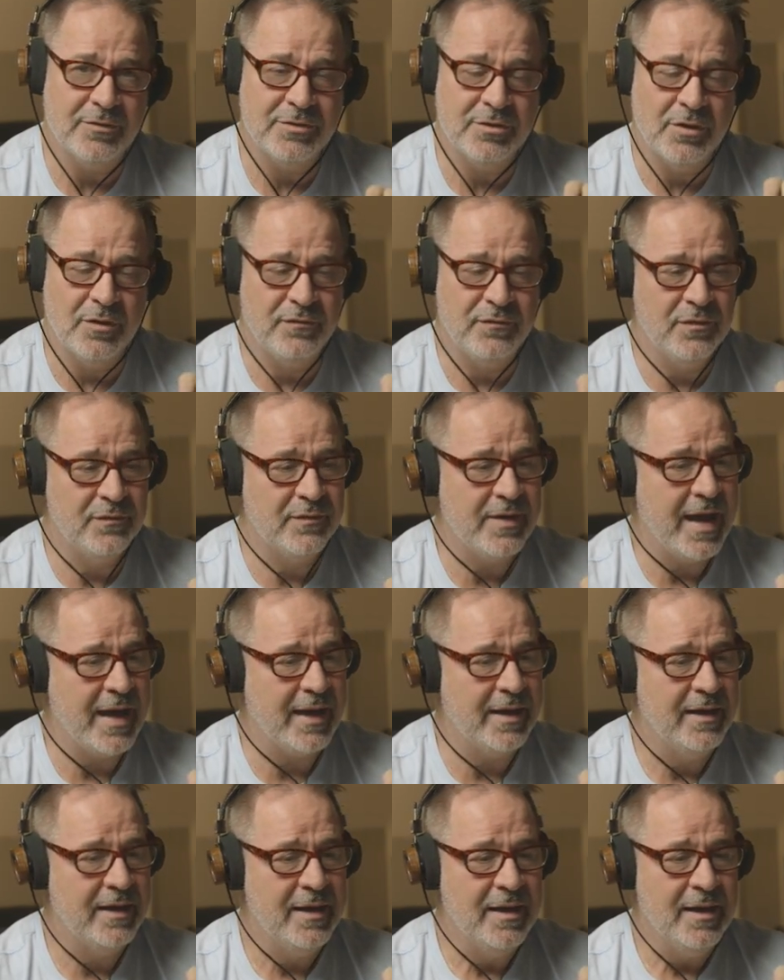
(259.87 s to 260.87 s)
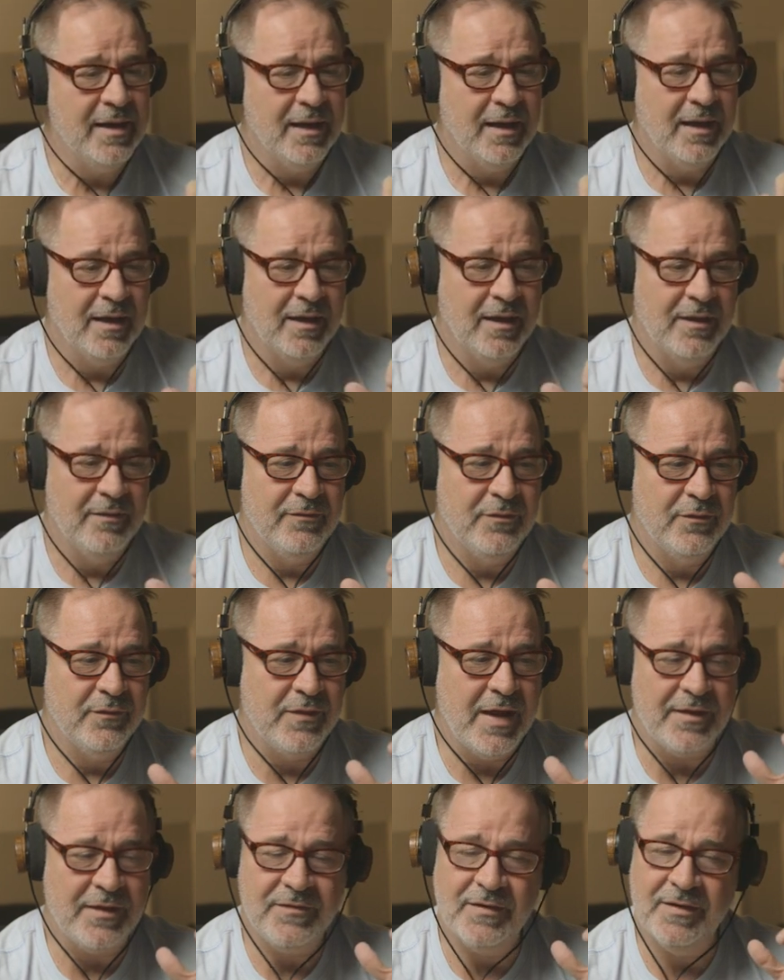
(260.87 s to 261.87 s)
So if you've got
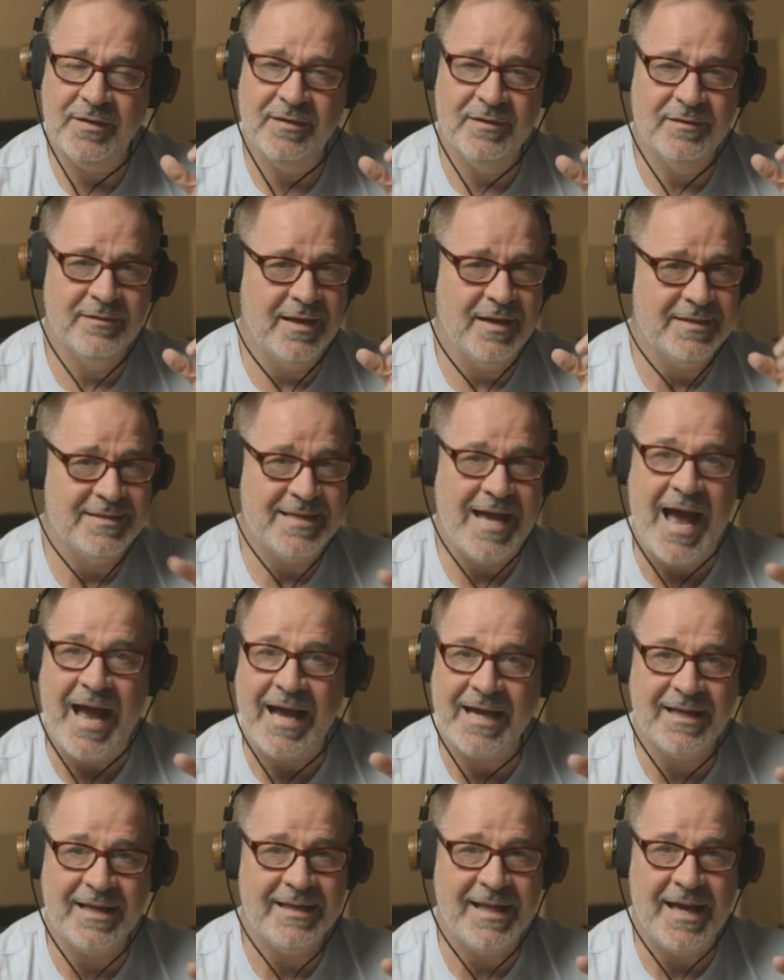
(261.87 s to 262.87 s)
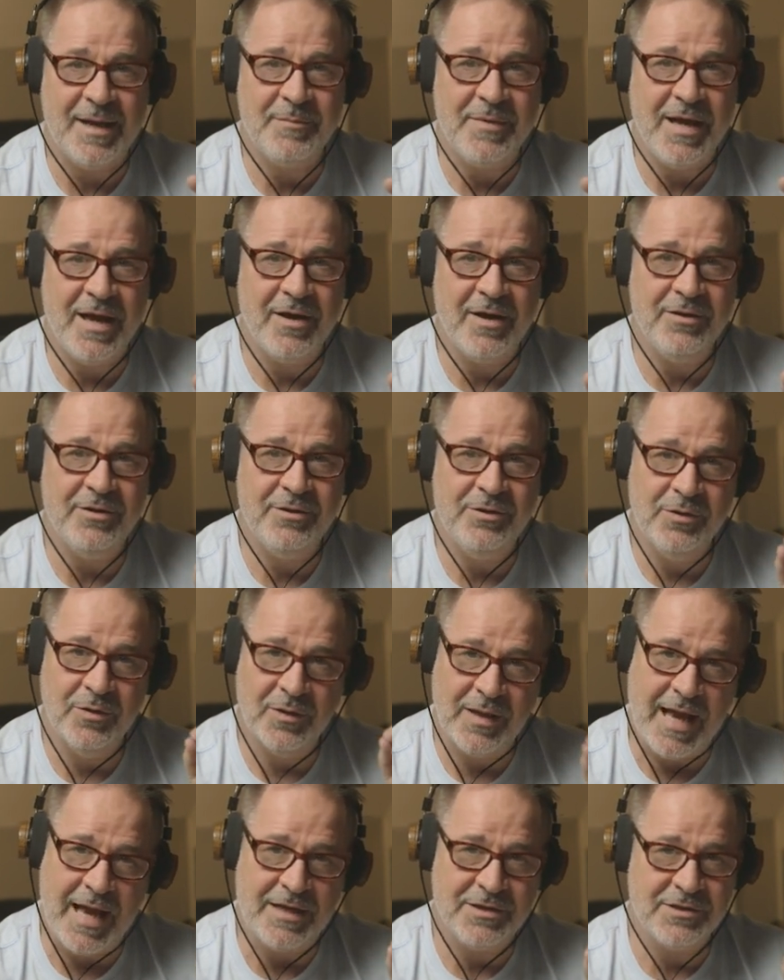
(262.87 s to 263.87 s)
the attack clamped down,
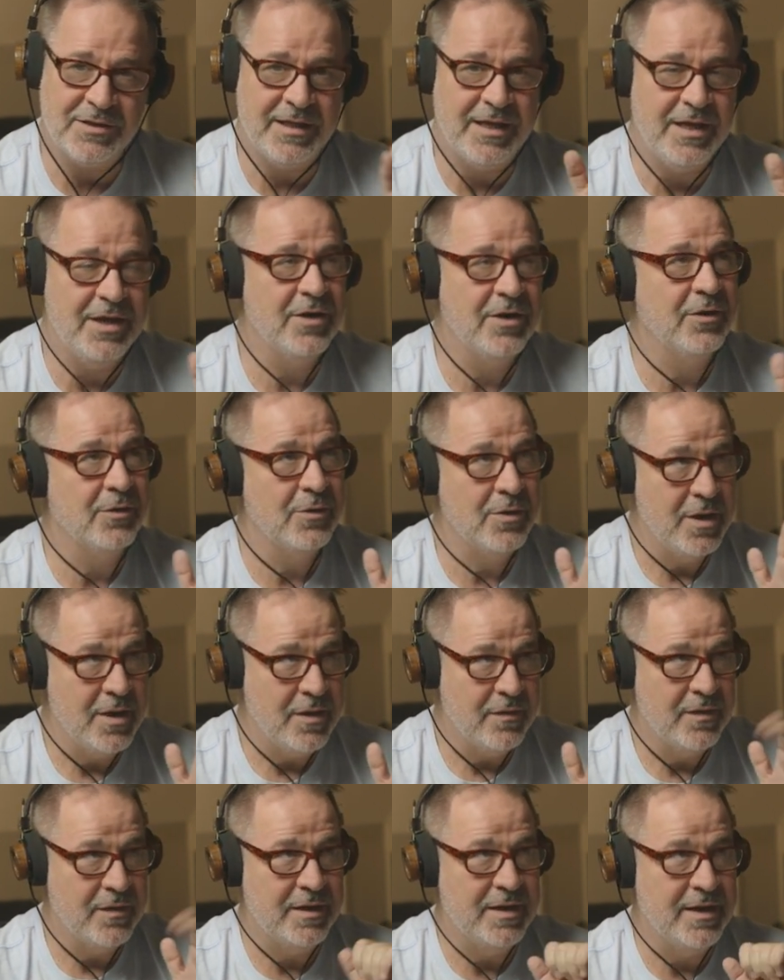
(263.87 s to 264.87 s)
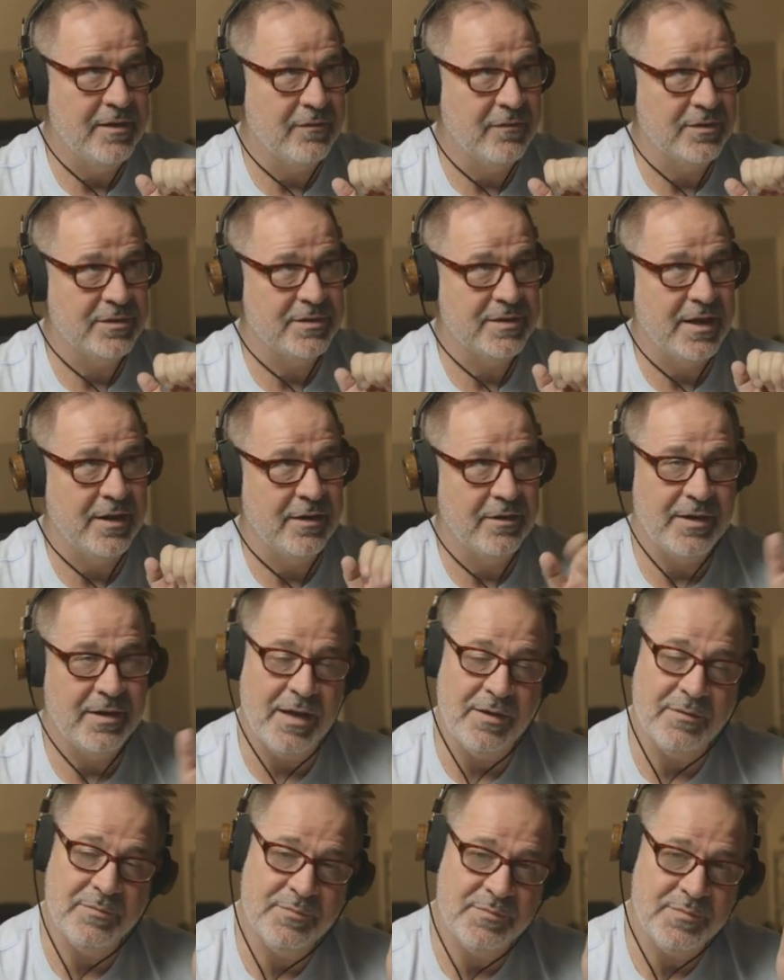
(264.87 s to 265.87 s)
you'll actually hear the difference there.
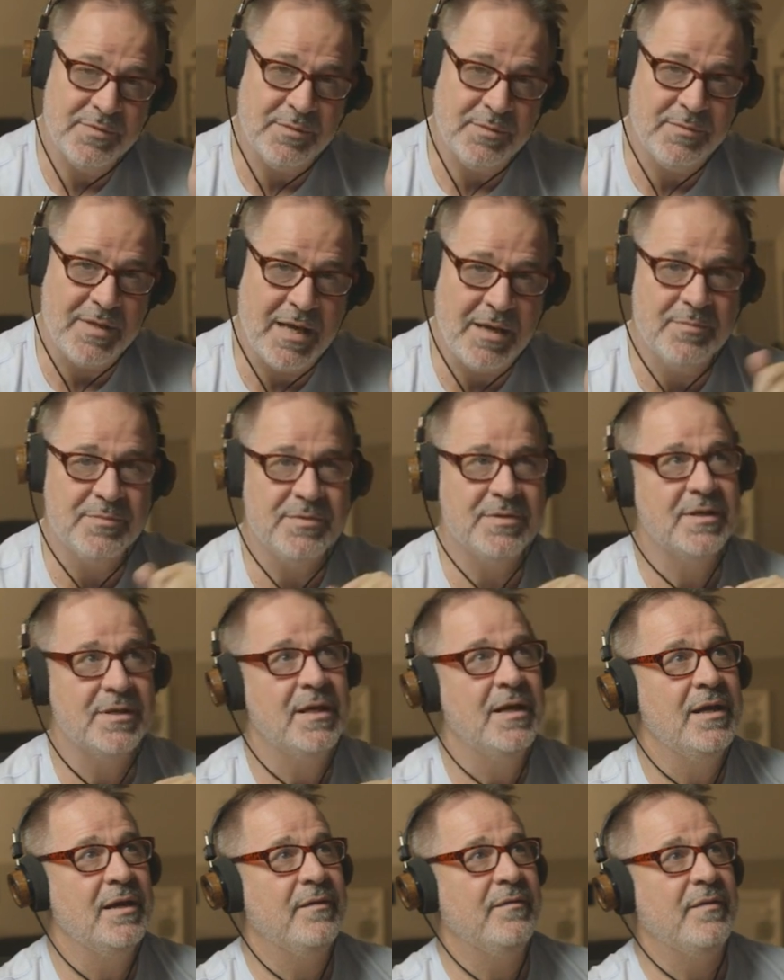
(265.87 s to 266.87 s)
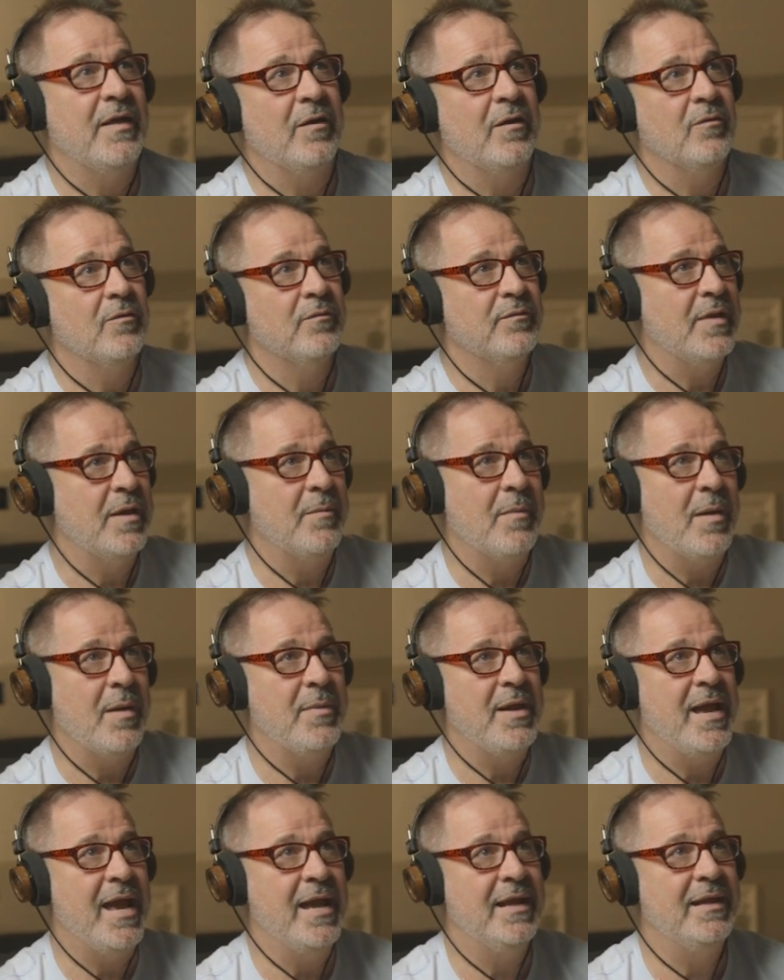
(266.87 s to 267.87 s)
Now, sometimes that might
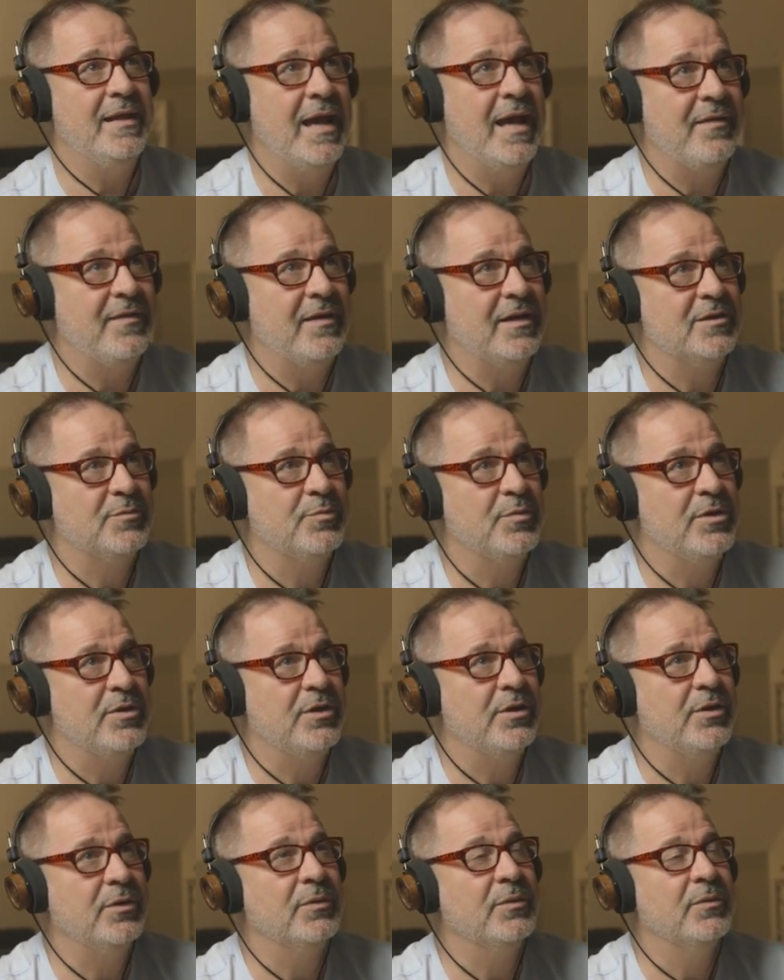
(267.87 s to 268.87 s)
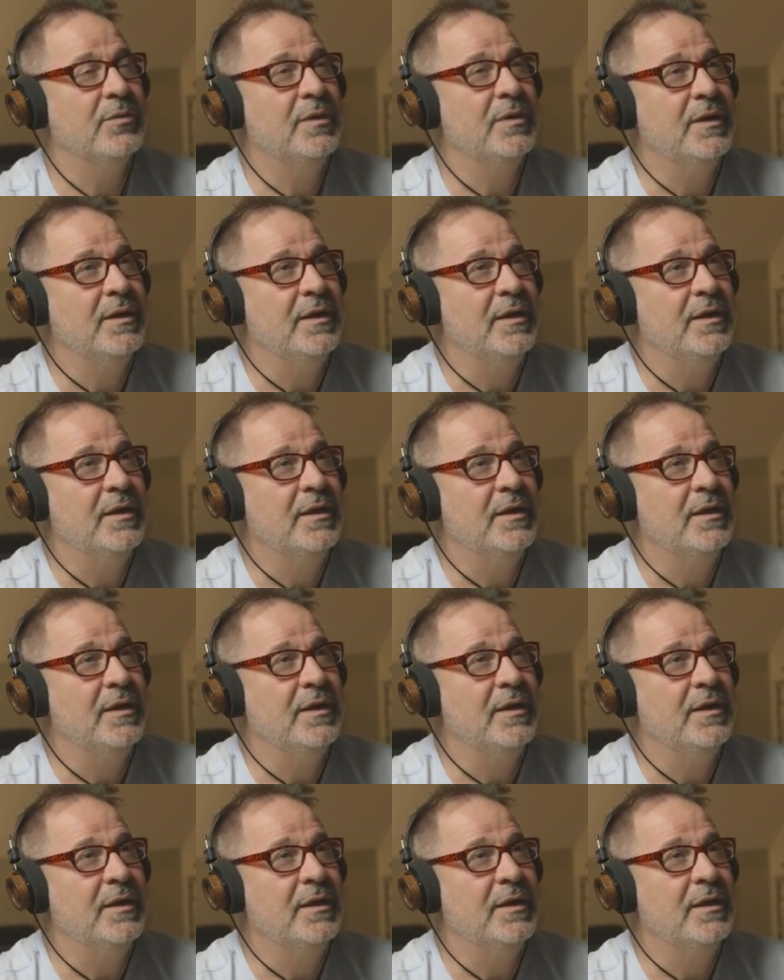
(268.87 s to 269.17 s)
be handy. I think it's pretty cool.